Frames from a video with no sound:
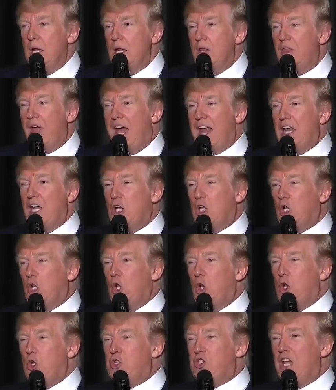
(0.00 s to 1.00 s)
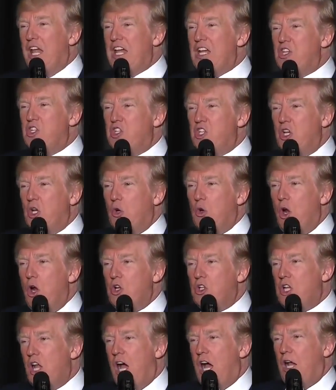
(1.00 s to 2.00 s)
That includes a
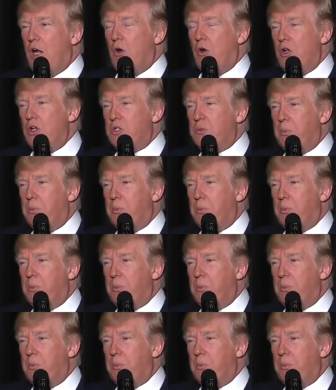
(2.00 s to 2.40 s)
zero-tolerance